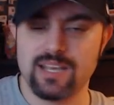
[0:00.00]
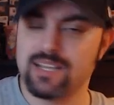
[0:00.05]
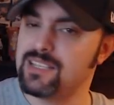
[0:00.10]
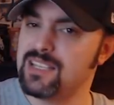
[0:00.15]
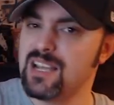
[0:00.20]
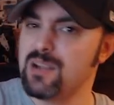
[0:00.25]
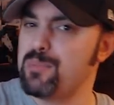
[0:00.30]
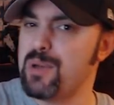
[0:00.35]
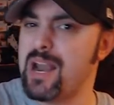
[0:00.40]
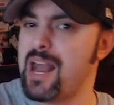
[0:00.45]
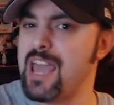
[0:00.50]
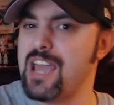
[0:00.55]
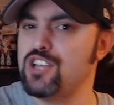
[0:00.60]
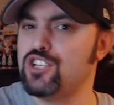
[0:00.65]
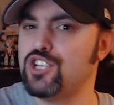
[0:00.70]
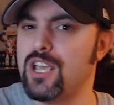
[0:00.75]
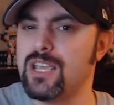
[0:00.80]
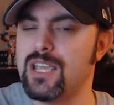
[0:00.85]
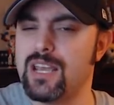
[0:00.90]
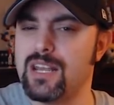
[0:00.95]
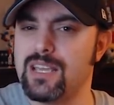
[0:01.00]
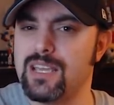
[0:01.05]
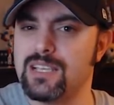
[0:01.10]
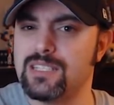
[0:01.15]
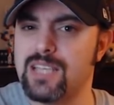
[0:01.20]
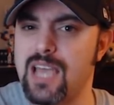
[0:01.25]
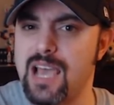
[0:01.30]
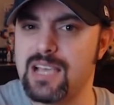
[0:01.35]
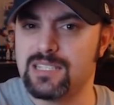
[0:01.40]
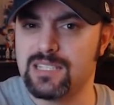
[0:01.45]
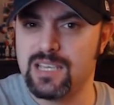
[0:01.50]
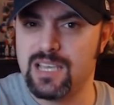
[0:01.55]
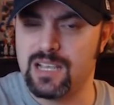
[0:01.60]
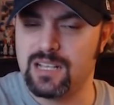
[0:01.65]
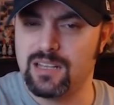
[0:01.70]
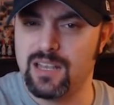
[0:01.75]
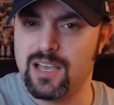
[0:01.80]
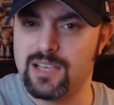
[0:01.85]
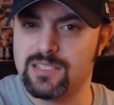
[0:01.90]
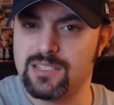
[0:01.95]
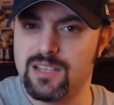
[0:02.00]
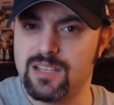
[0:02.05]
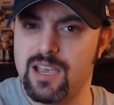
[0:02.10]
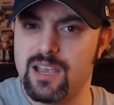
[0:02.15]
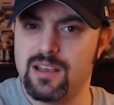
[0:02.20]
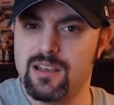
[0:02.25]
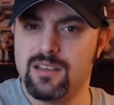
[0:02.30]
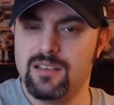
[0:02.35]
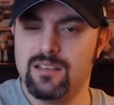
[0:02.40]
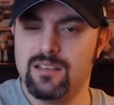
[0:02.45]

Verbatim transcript: It's not about AJ getting his ass kicked last night.